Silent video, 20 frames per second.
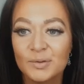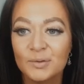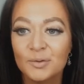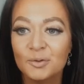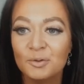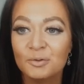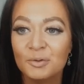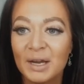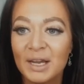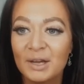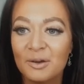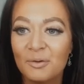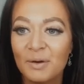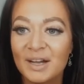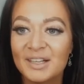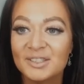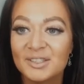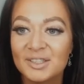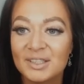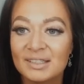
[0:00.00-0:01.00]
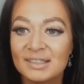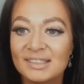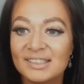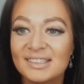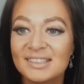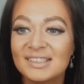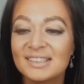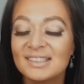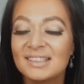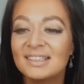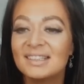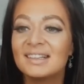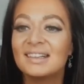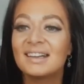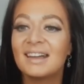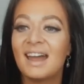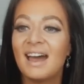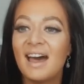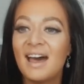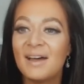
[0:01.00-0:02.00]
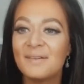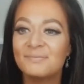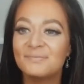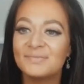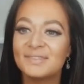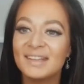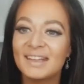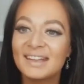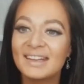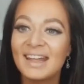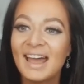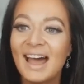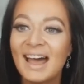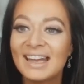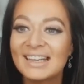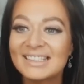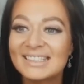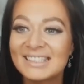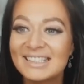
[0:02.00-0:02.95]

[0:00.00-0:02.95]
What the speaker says: So great questions. And hi,